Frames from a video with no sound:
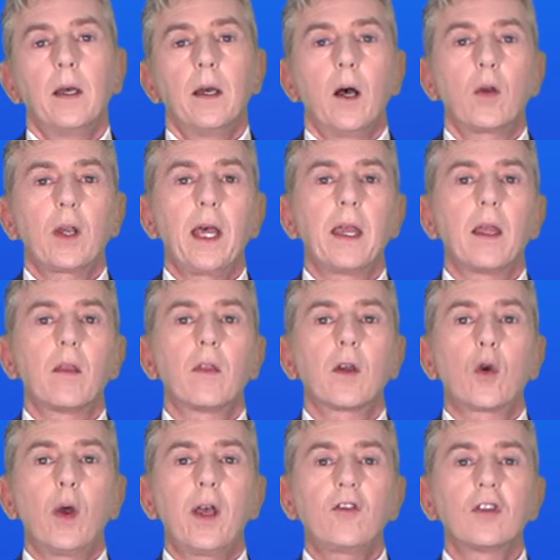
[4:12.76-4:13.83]
Okay, the
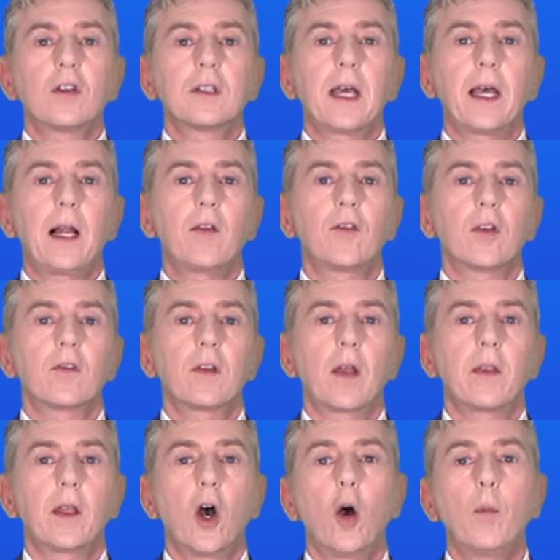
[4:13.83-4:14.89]
question tells us
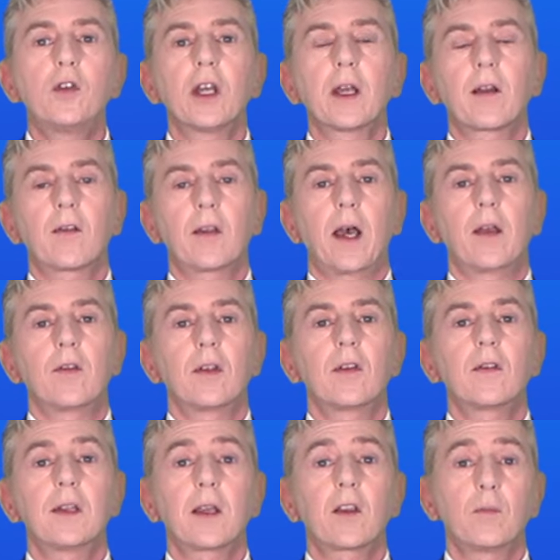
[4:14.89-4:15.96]
that the object size
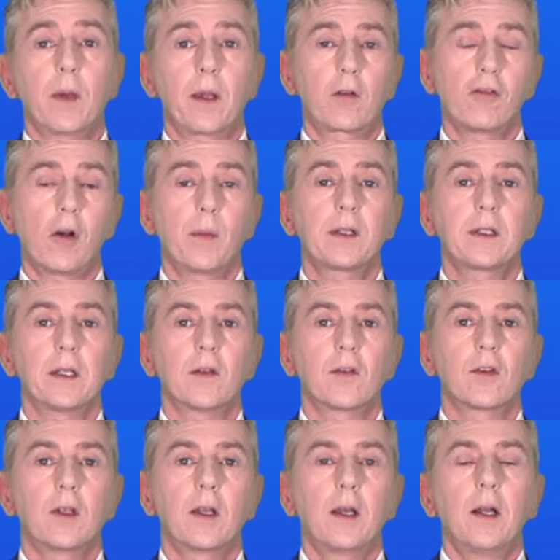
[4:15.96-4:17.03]
is 6
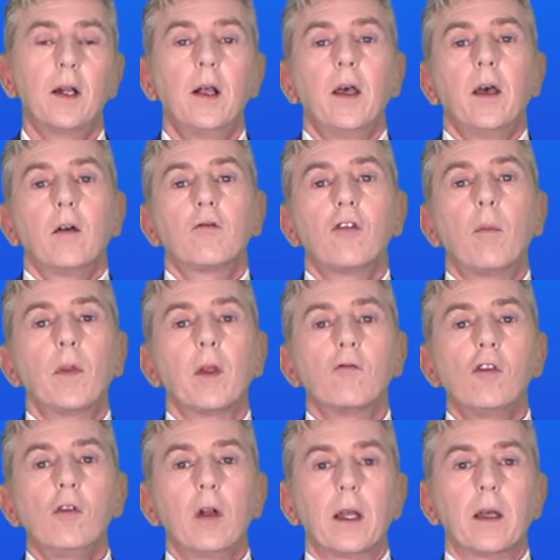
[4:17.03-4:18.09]
micrometers. From the
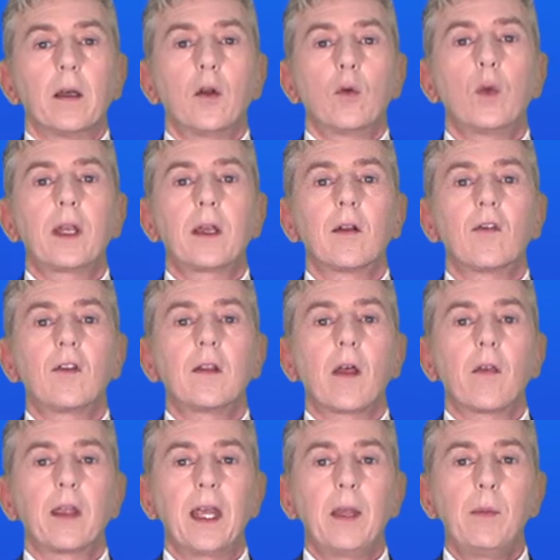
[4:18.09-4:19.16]
ruler, we can see
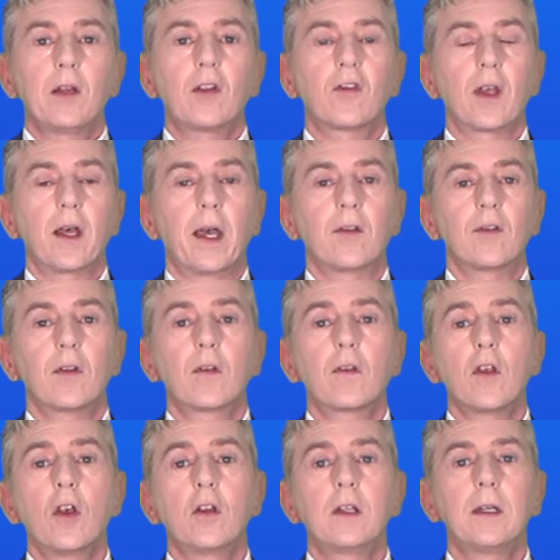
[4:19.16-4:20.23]
that the image size is
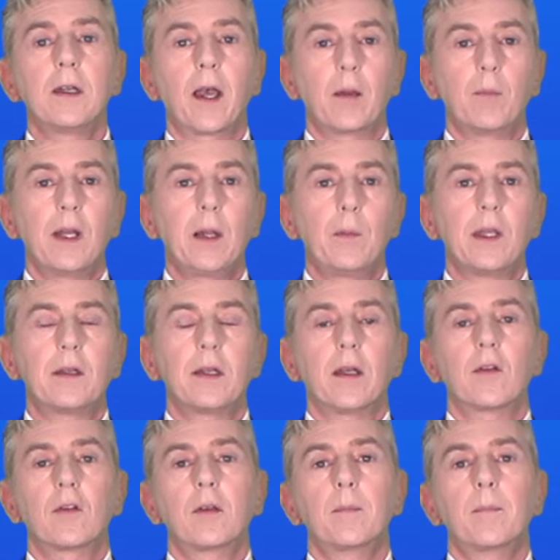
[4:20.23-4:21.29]
39
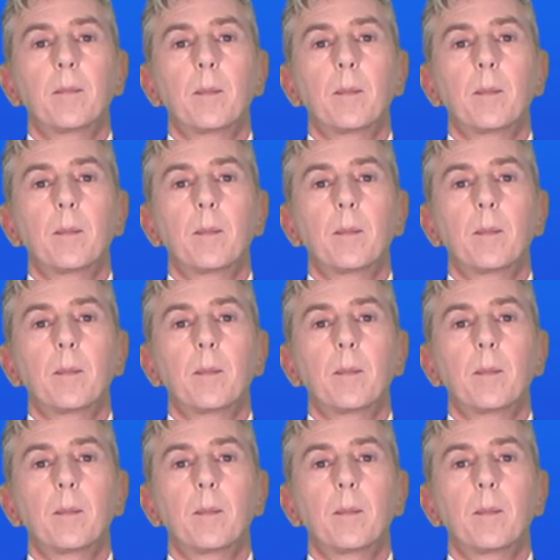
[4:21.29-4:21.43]
millimeters.